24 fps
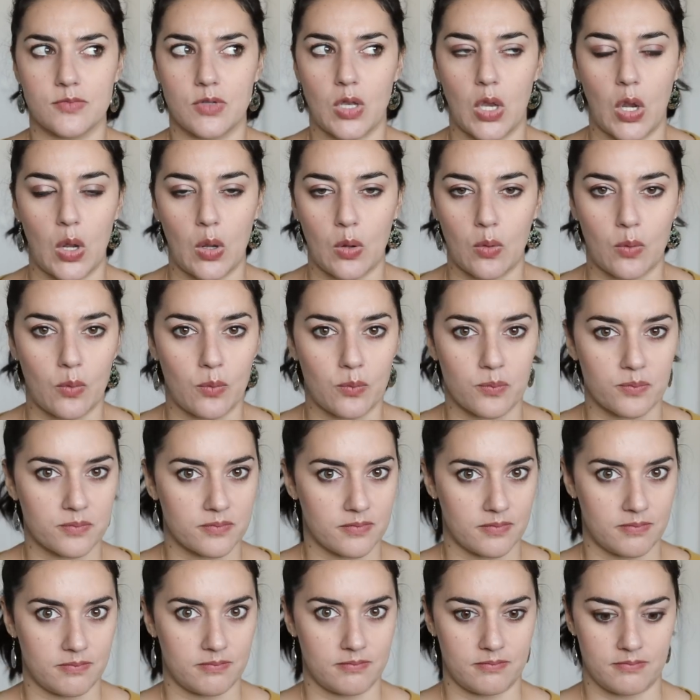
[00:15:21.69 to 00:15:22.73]
No,
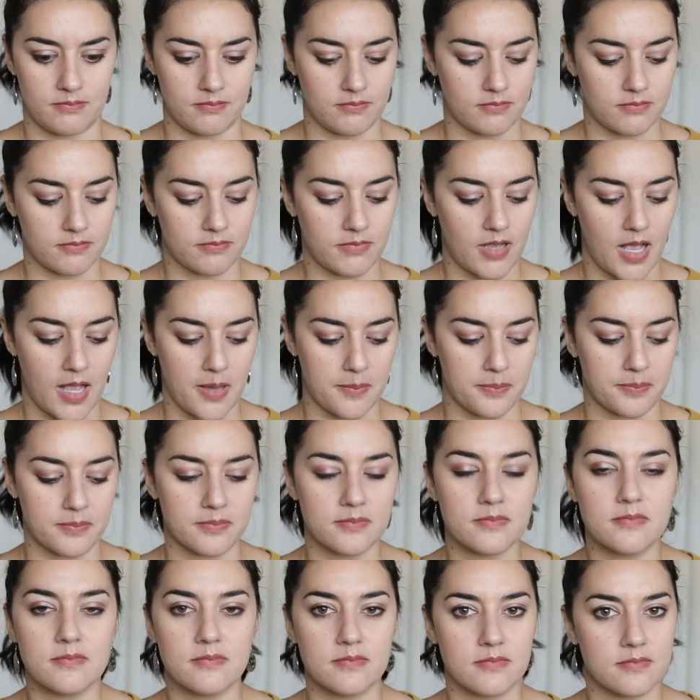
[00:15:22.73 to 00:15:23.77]

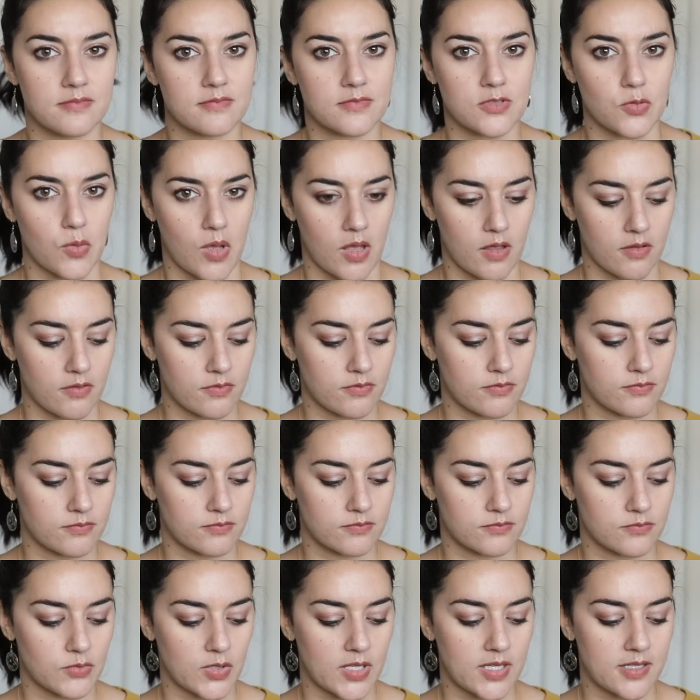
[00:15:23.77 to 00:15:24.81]
I'm 12
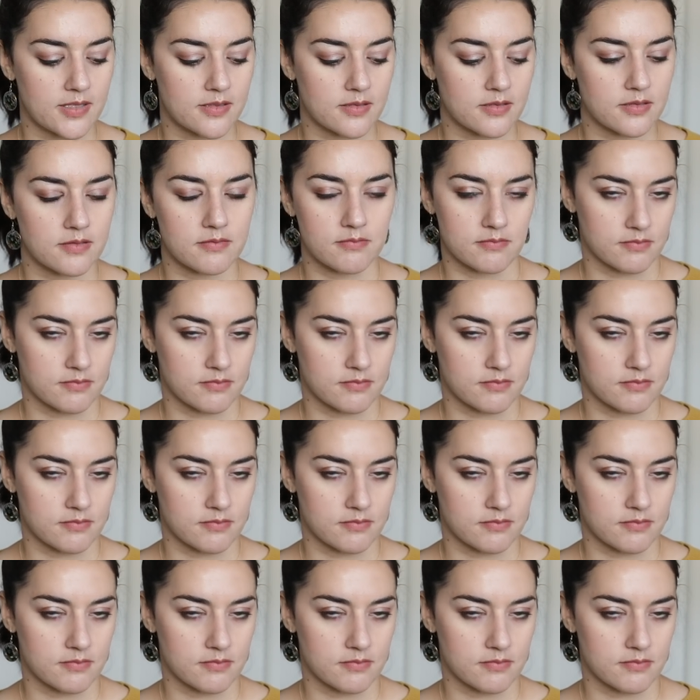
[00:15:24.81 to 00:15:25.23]
weeks.